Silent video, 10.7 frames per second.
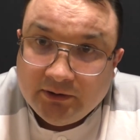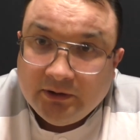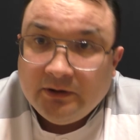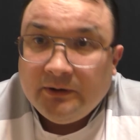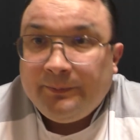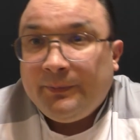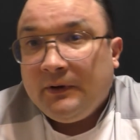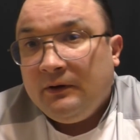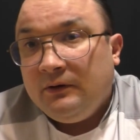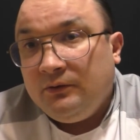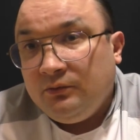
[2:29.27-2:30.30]
can be a
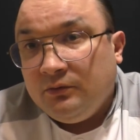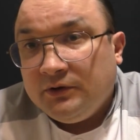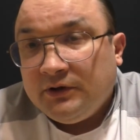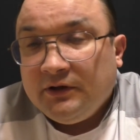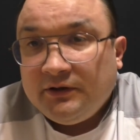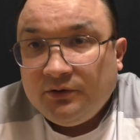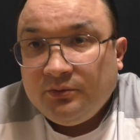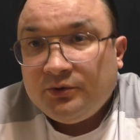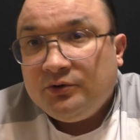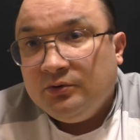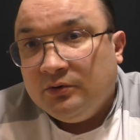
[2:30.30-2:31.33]
product of bacterial
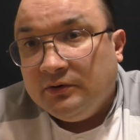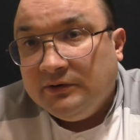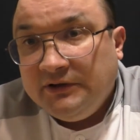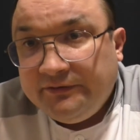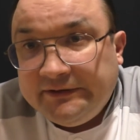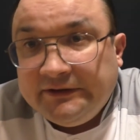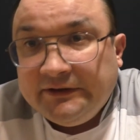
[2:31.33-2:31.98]
infection.